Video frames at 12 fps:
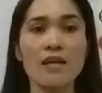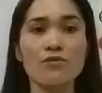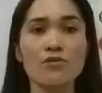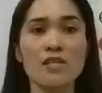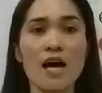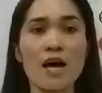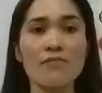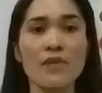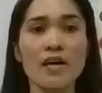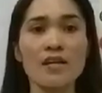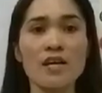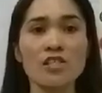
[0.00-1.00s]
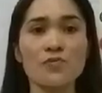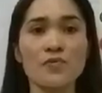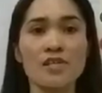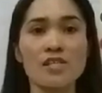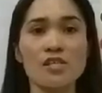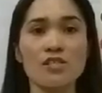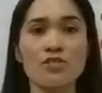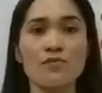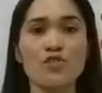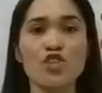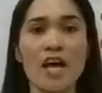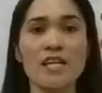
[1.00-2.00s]
I don't have any experience
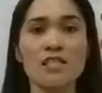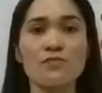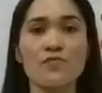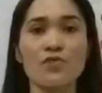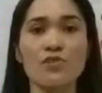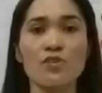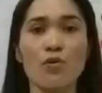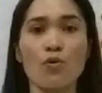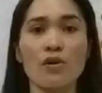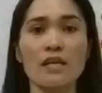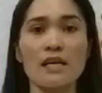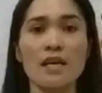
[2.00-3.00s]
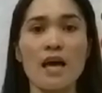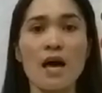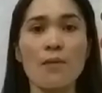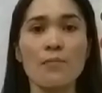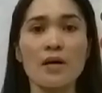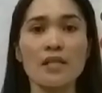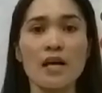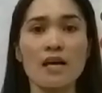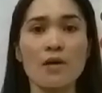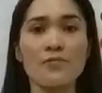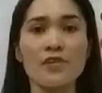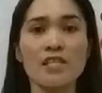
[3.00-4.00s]
in Chinese food cooking, but I
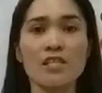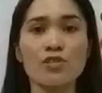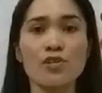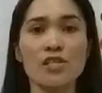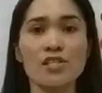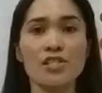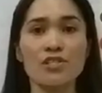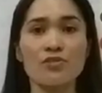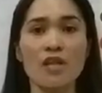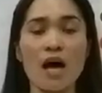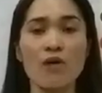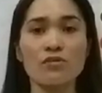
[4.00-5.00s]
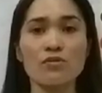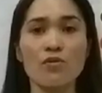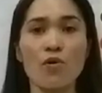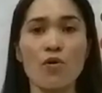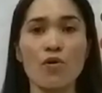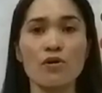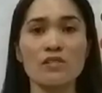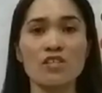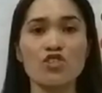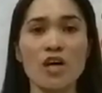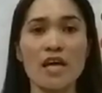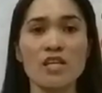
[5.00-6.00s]
am ready to learn on how to cook the
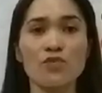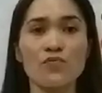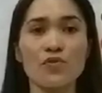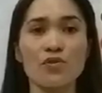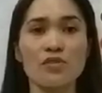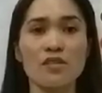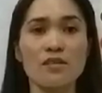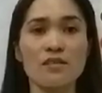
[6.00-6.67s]
Chinese food.